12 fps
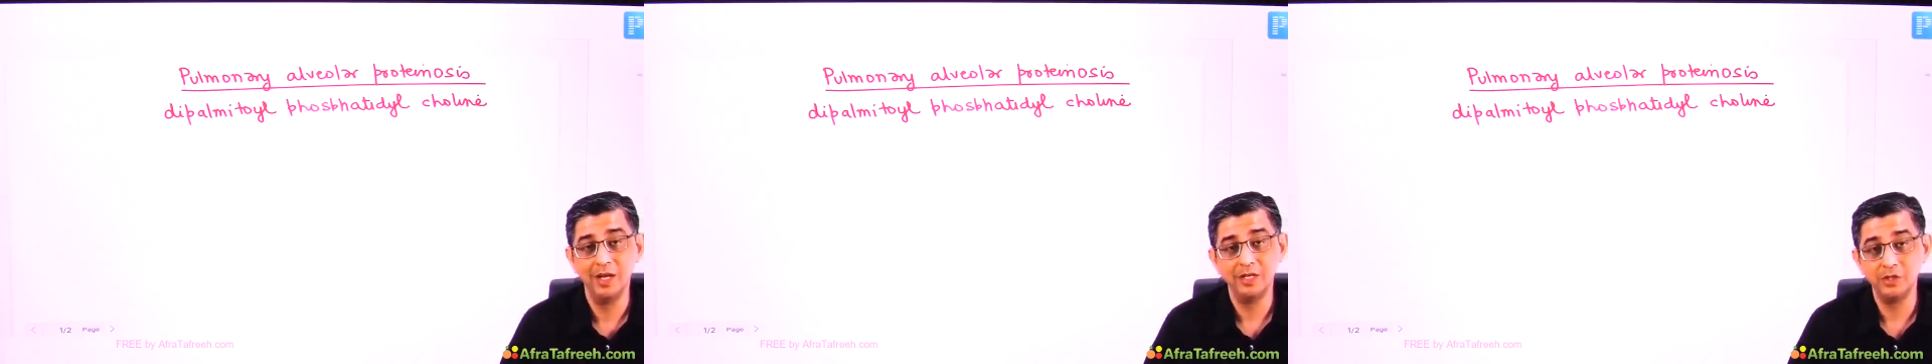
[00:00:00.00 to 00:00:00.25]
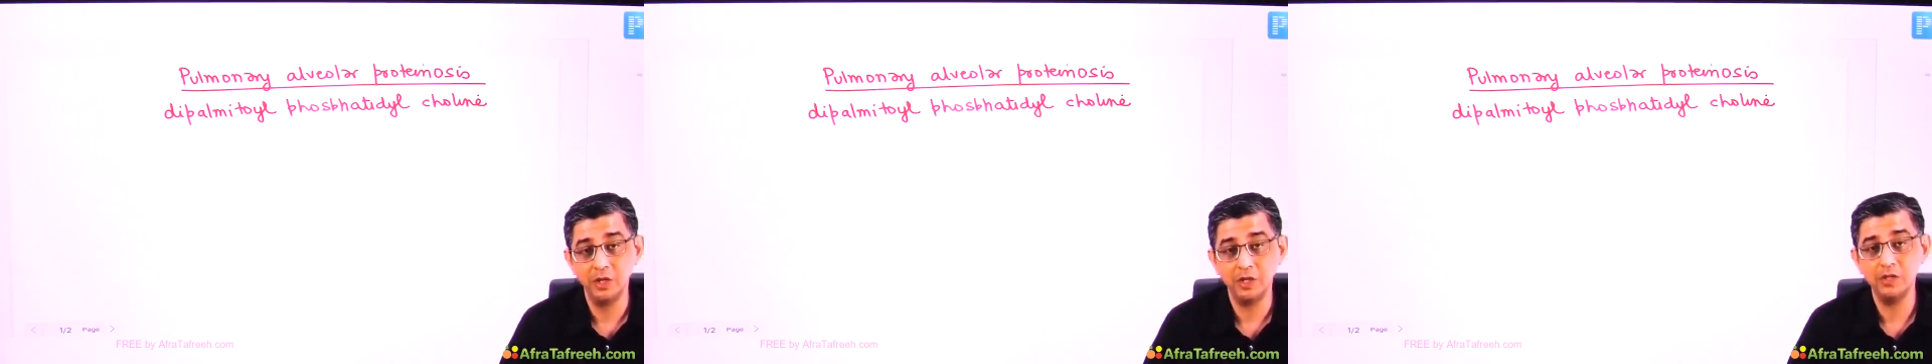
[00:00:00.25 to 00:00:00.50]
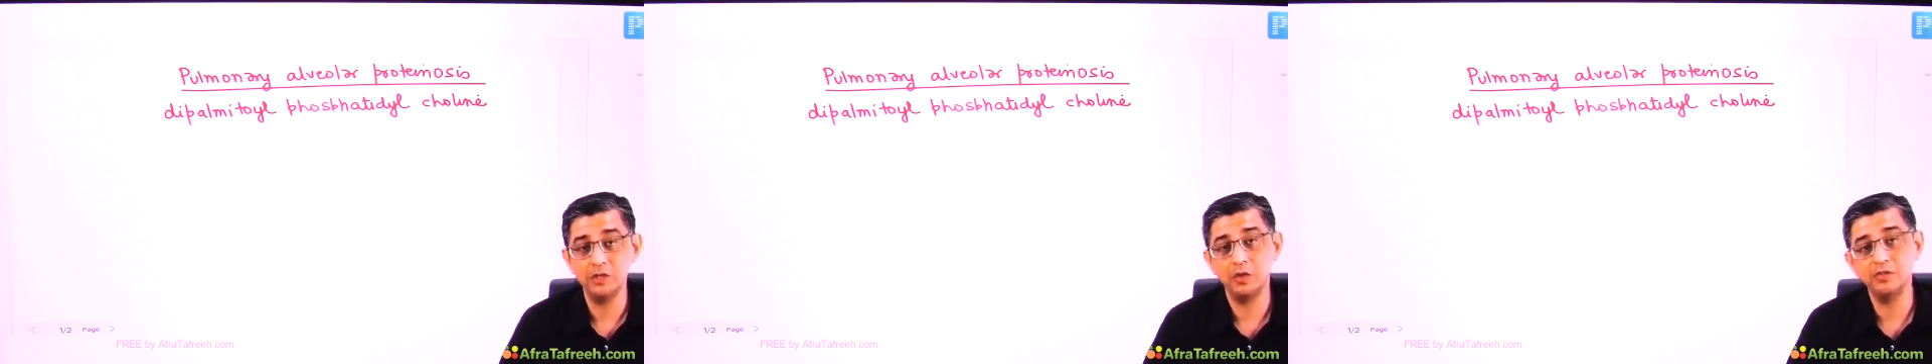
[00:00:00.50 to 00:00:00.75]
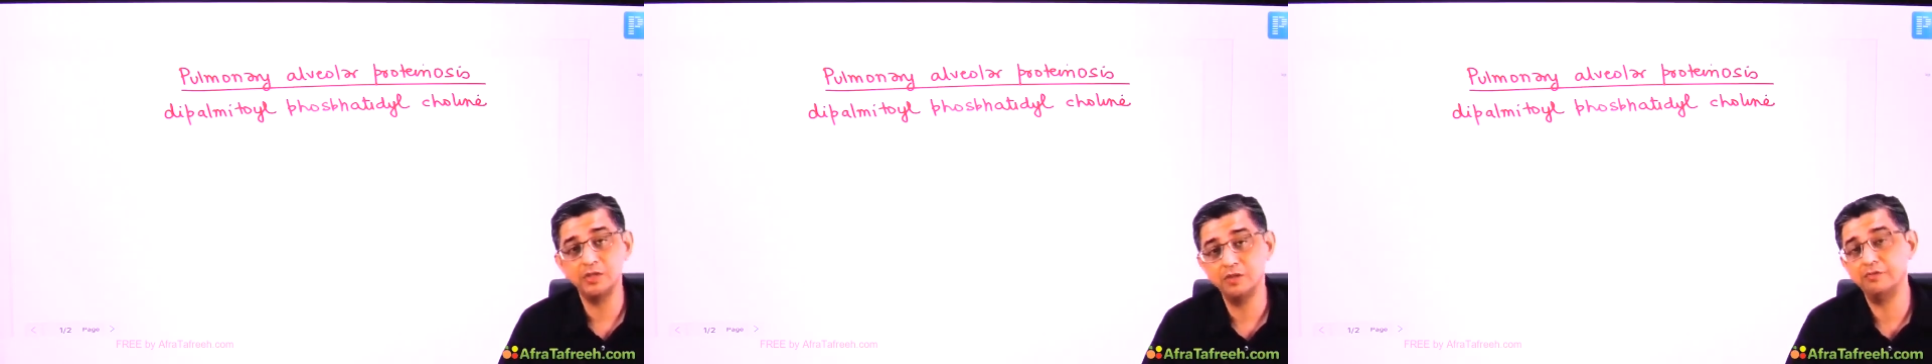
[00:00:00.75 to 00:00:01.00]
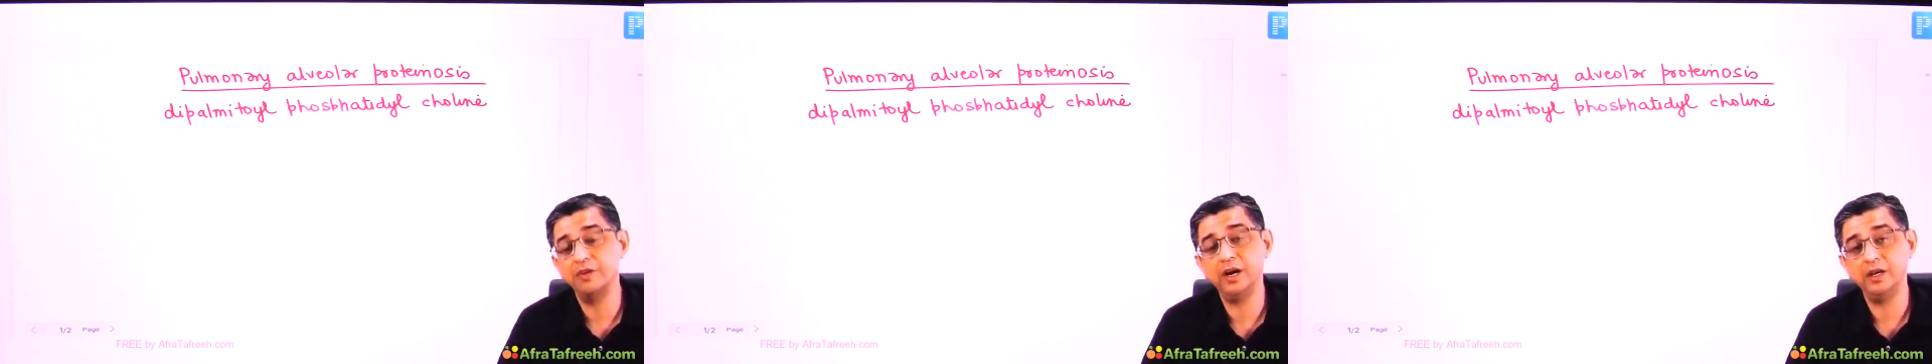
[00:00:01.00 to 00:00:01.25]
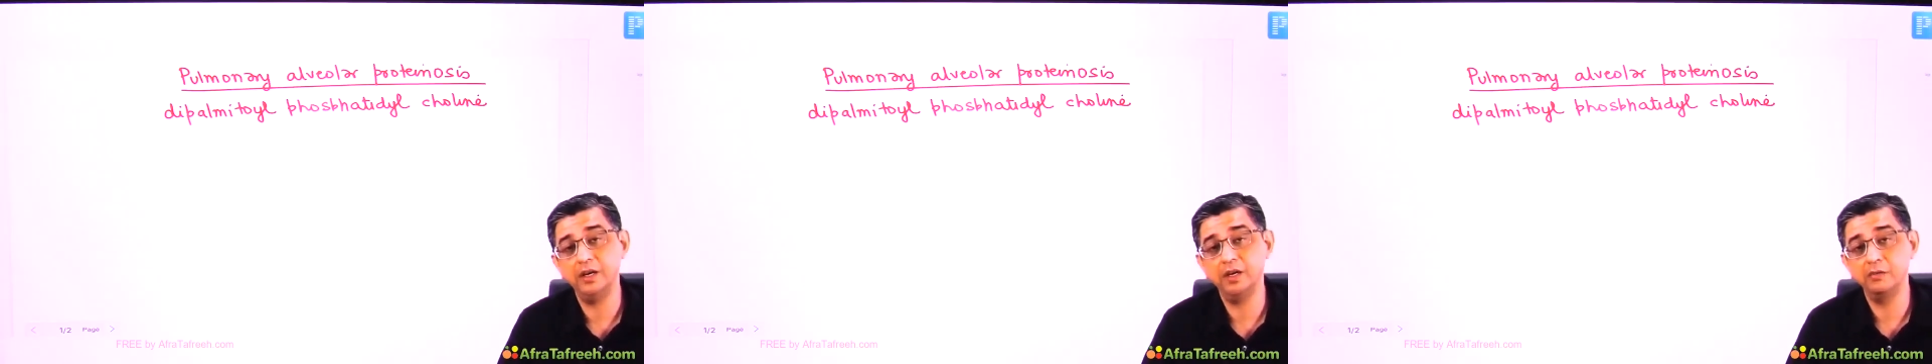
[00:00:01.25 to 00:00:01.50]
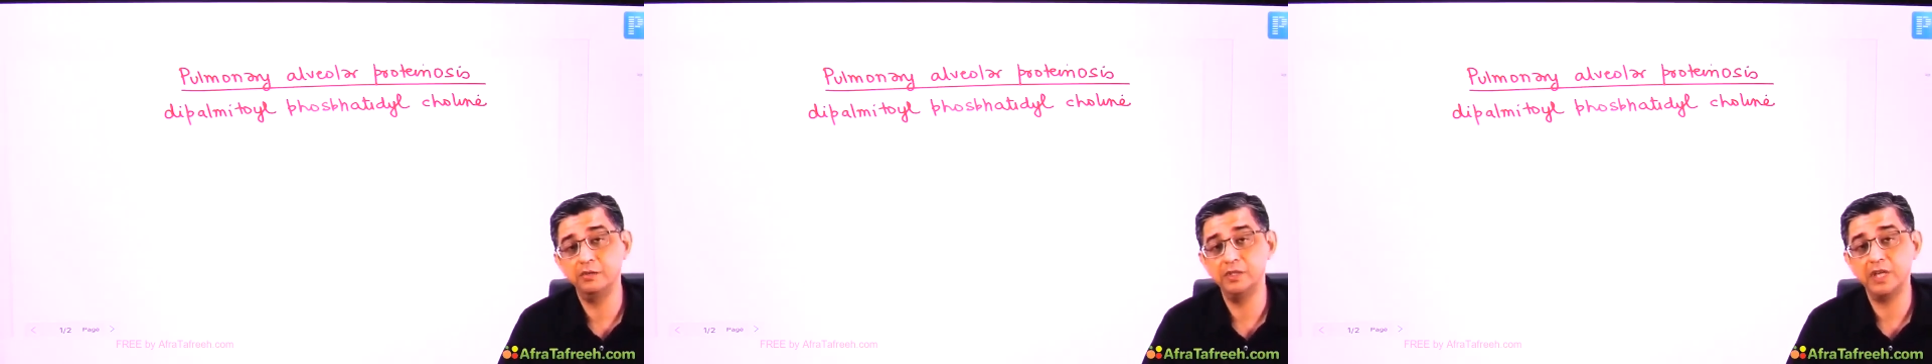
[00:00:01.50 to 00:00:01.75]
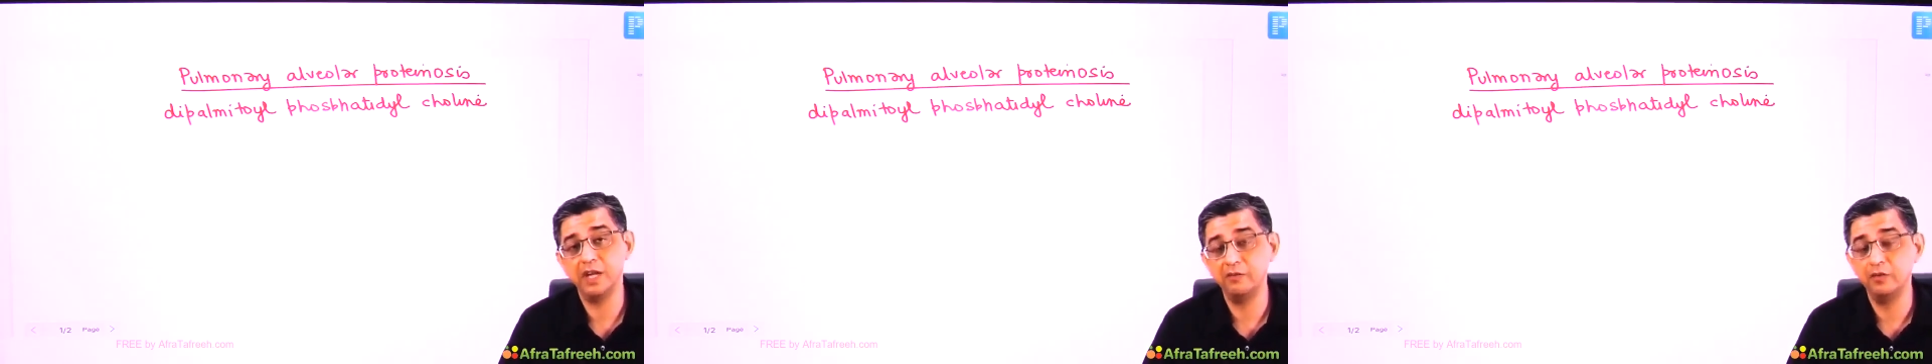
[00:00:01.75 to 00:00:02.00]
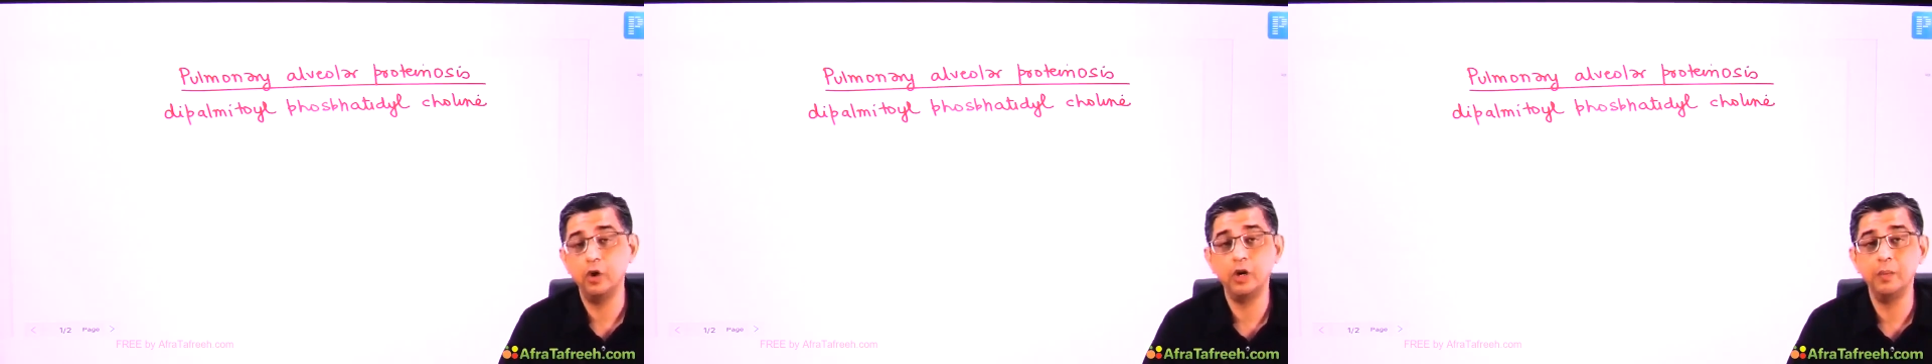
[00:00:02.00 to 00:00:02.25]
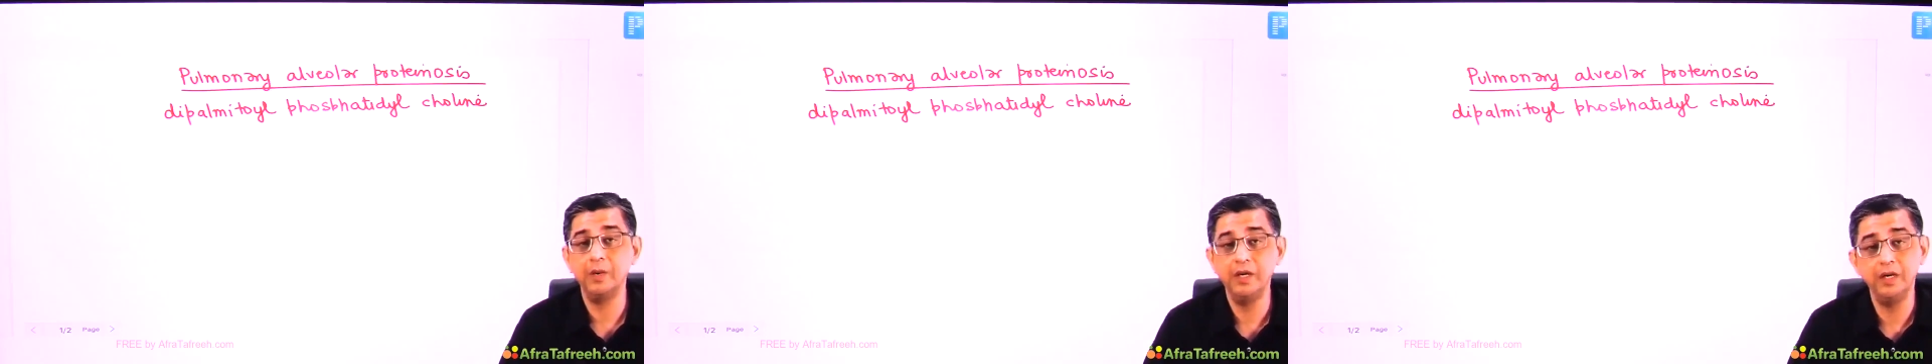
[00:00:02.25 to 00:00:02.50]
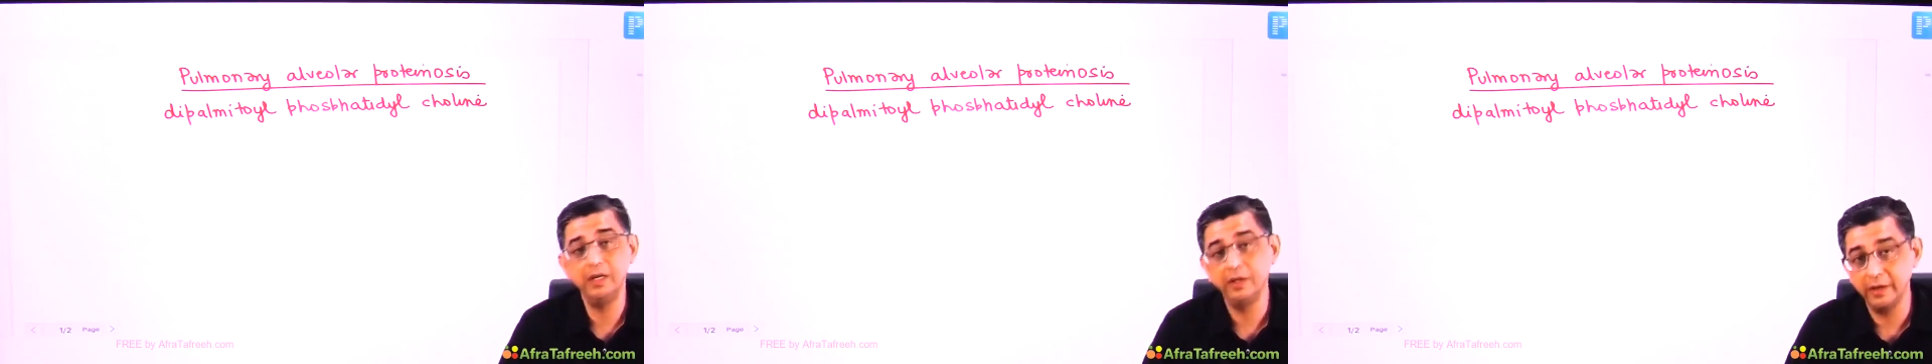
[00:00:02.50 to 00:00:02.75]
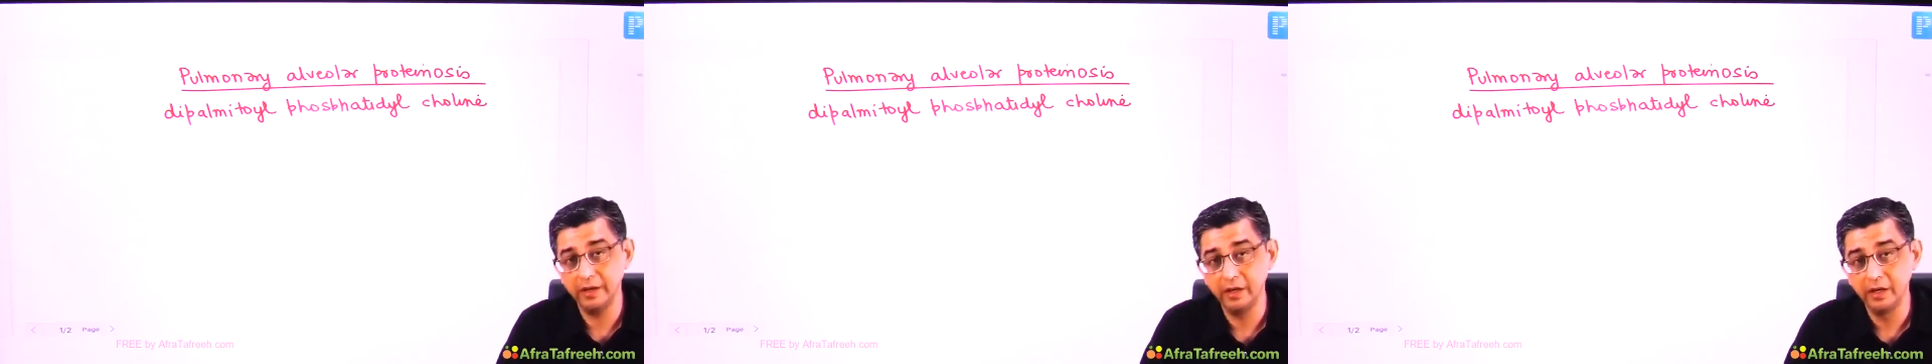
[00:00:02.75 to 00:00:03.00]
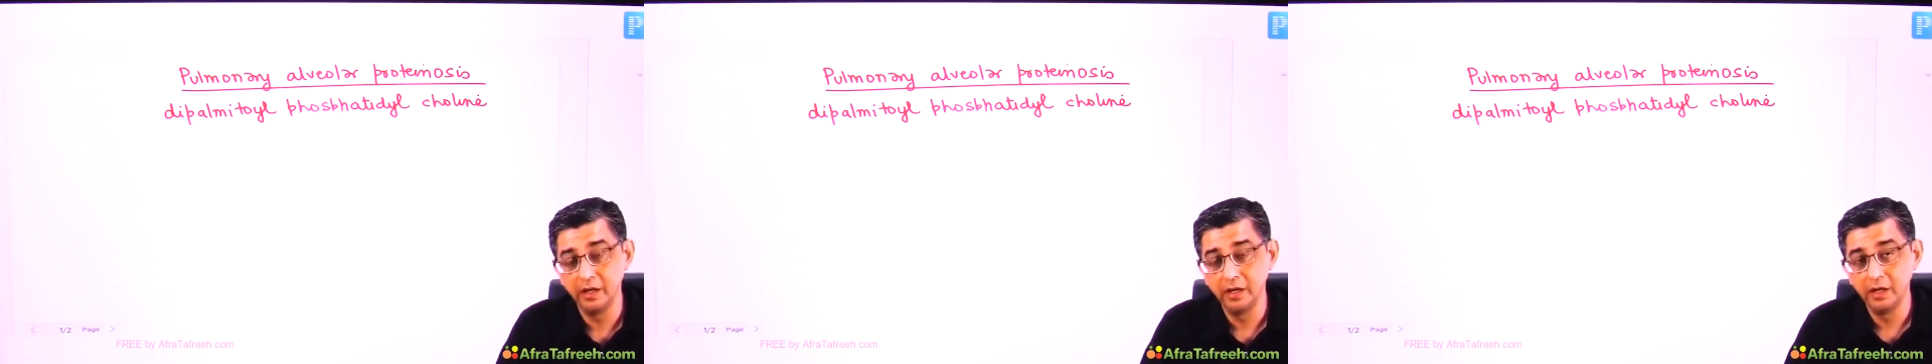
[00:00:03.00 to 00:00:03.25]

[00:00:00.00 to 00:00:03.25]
chunks of surfactant which have not been degraded.